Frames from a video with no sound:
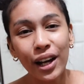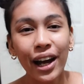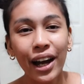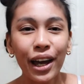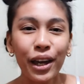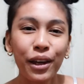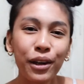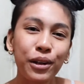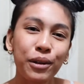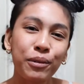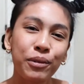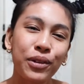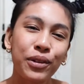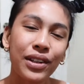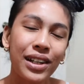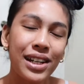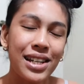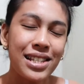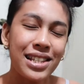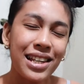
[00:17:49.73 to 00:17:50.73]
I hope you
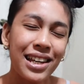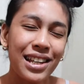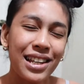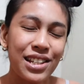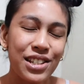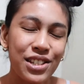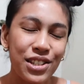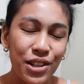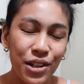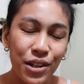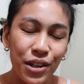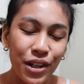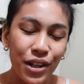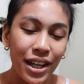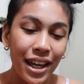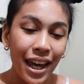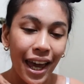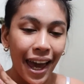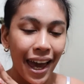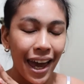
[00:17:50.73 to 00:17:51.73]
guys
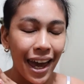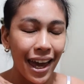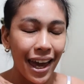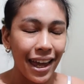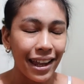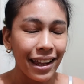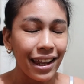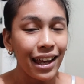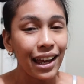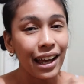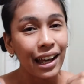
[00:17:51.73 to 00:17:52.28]
enjoy and